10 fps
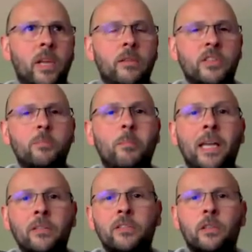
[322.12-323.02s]

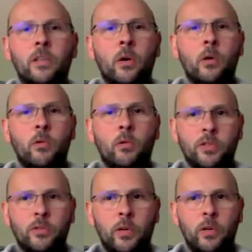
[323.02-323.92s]
spans that go across the
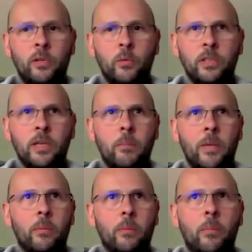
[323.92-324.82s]
screen that would
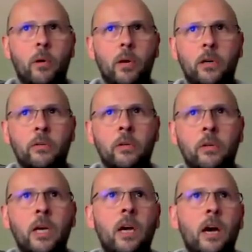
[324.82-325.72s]
make up our polygon.
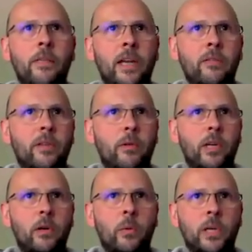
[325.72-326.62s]
And then in
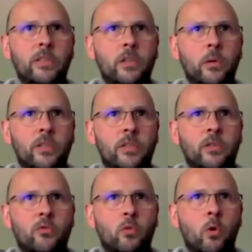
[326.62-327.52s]
theory, all we need to do is just
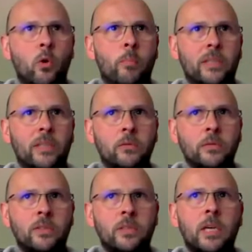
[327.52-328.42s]
draw
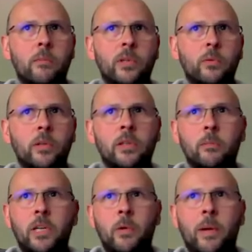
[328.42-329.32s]
pixels between the
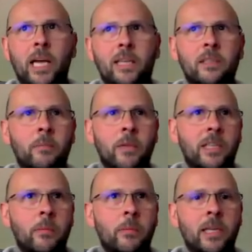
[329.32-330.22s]
minimum X and the
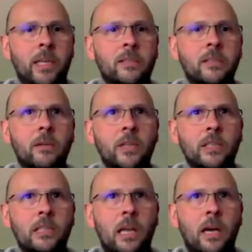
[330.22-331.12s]
maximum X on
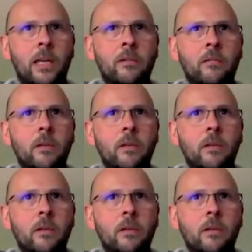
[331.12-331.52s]
each line.